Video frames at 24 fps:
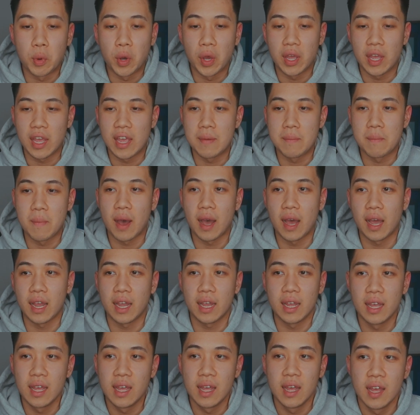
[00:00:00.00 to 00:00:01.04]
But in my,
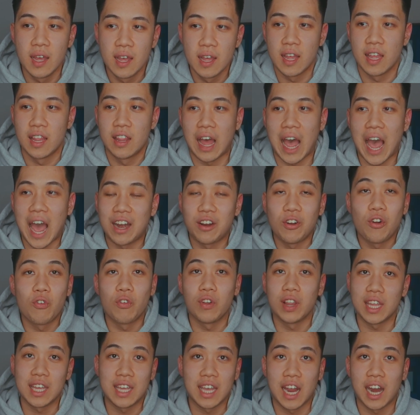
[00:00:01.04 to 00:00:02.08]
I don't
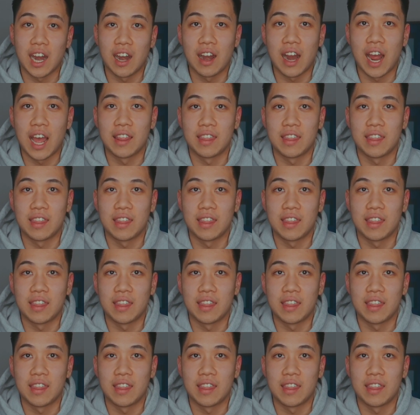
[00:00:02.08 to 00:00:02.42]
really care.